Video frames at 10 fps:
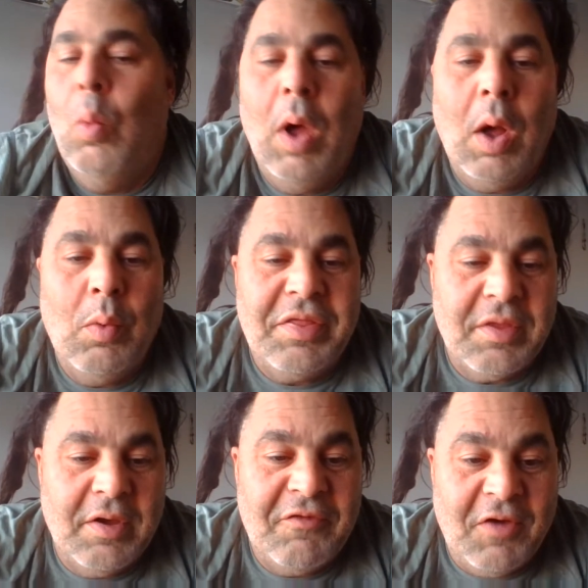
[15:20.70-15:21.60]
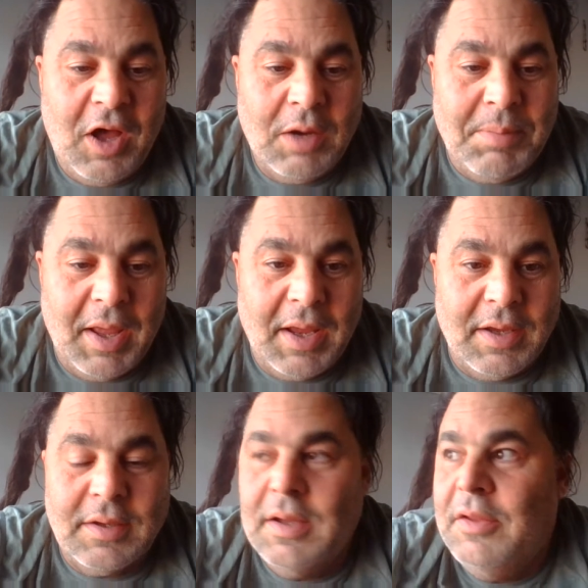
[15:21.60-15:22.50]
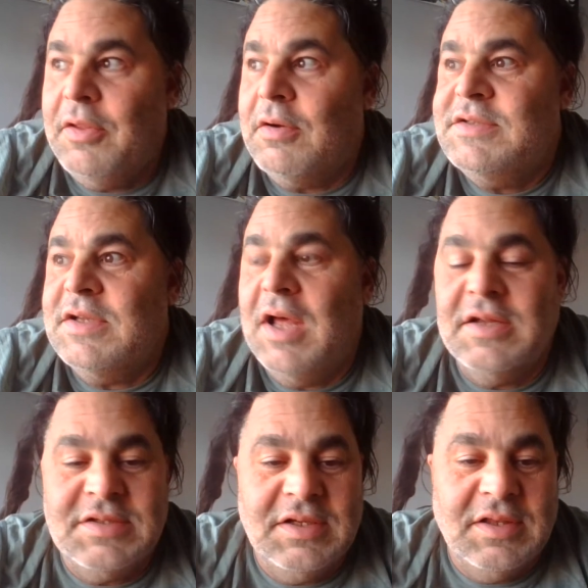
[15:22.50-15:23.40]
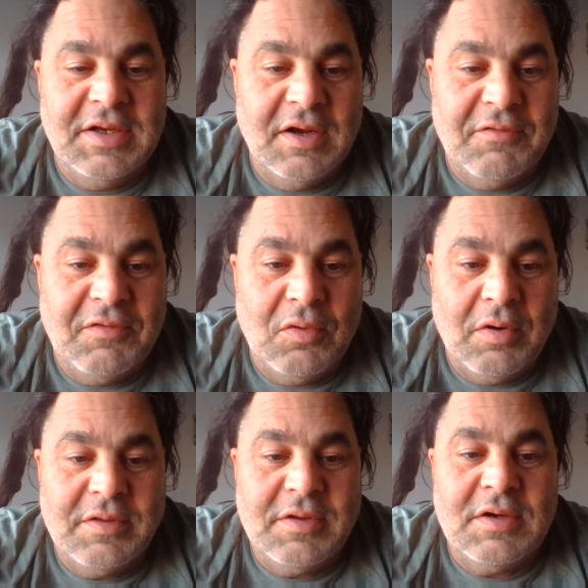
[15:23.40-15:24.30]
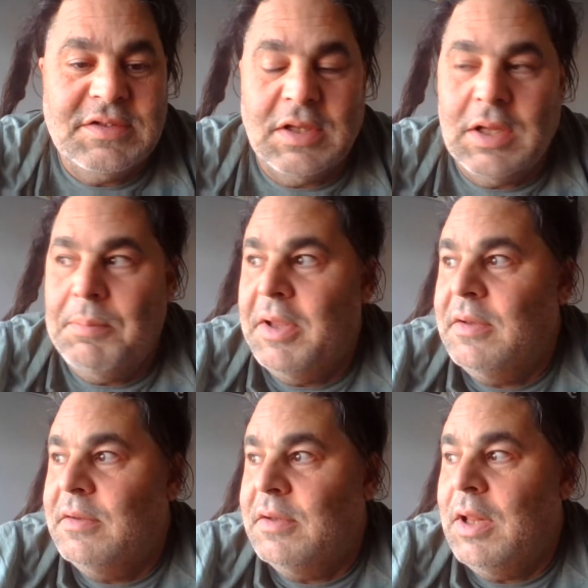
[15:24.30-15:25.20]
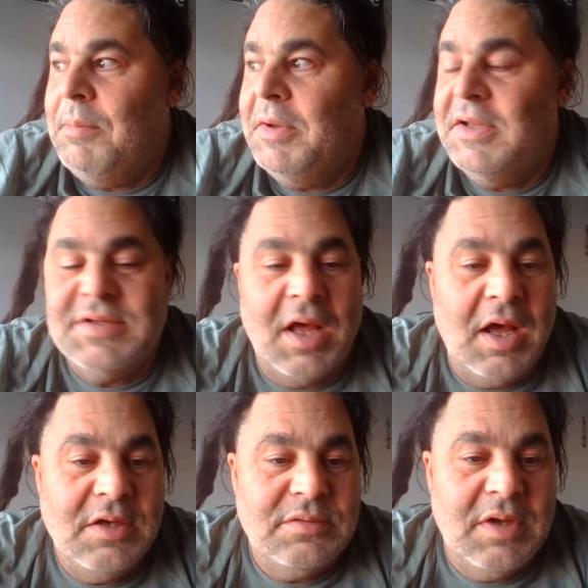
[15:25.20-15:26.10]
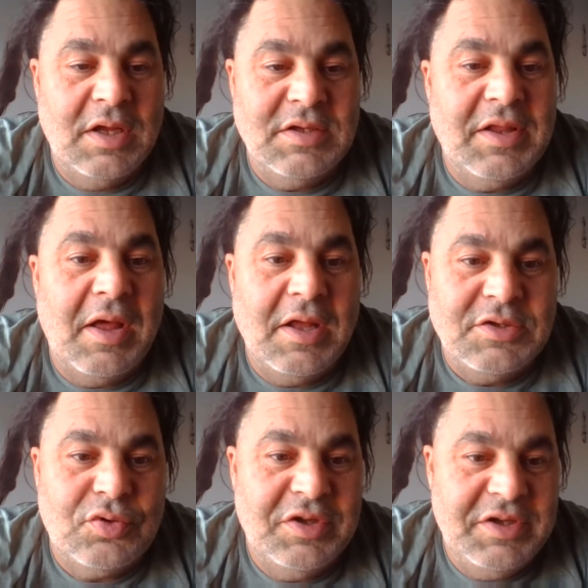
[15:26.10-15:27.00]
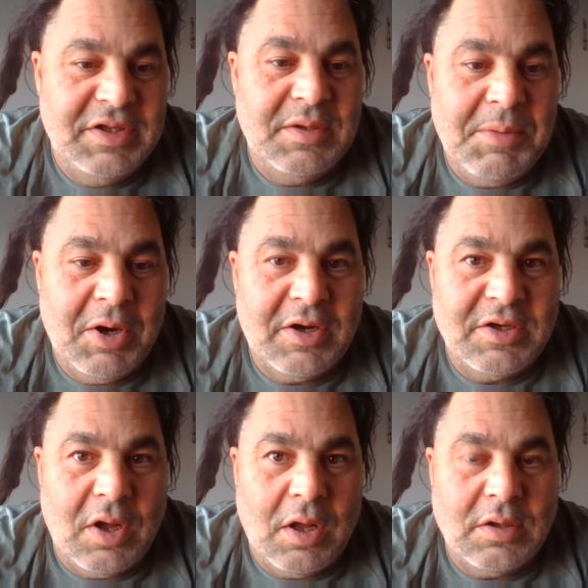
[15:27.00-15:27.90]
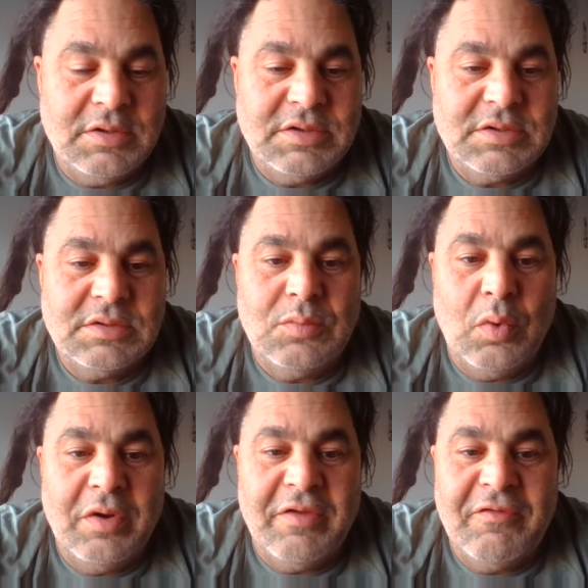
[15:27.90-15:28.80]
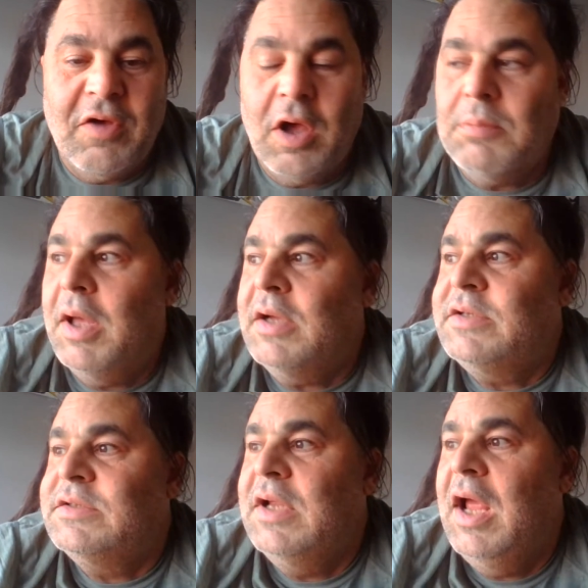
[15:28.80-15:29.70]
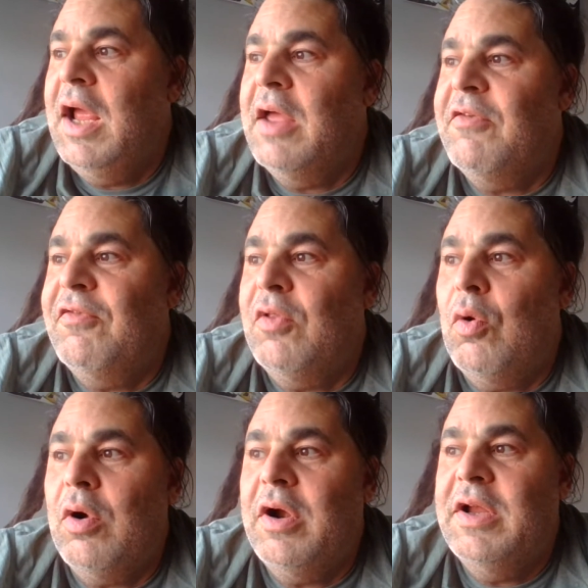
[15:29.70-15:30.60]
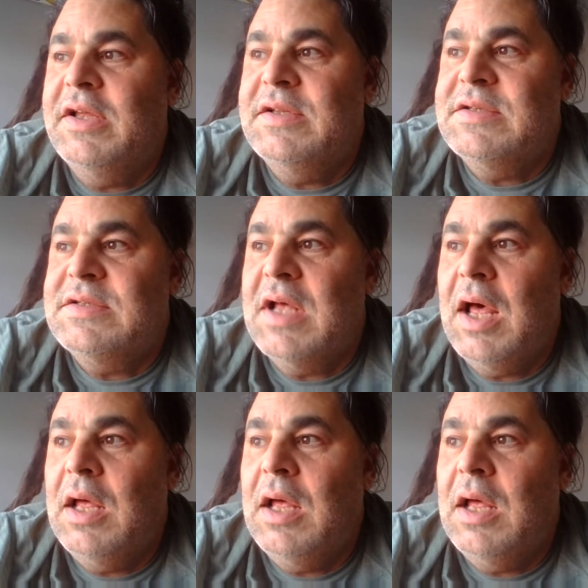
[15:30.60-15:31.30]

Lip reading: Well, with Fog Bank, there is a ceiling and a floor. There is a limit. The limit is a trillion American dollars worth of fog bucks, and the floor is